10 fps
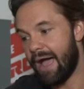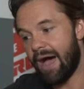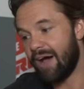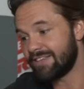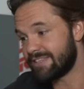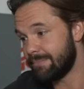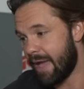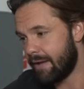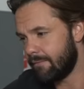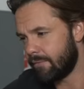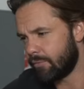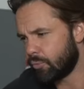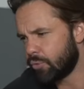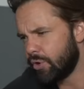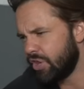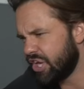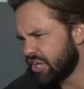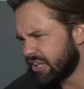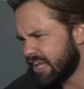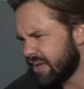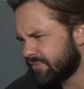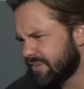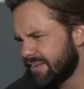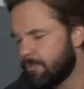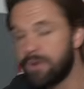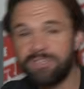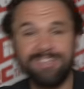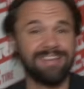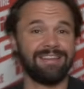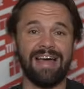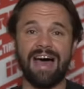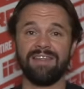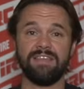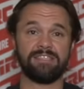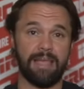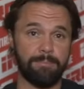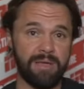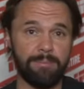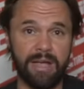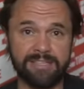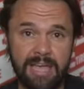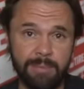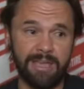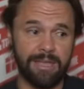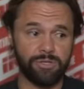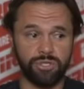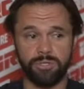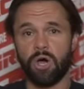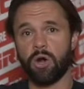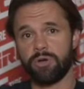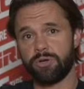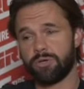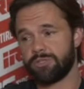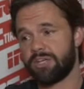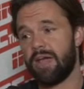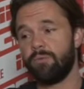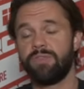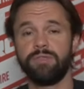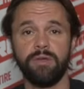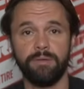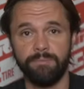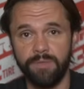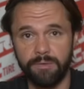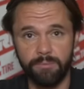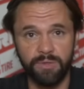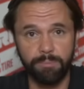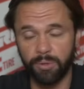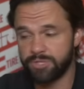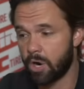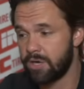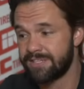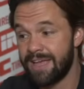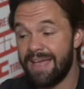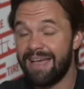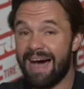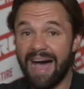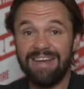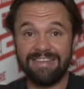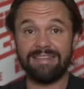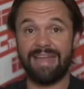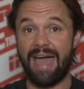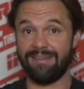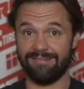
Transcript: Honestly, man, really good lift. We're seeing a lot of these like big bikes coming into the hard enduro side with Pultaras. I did that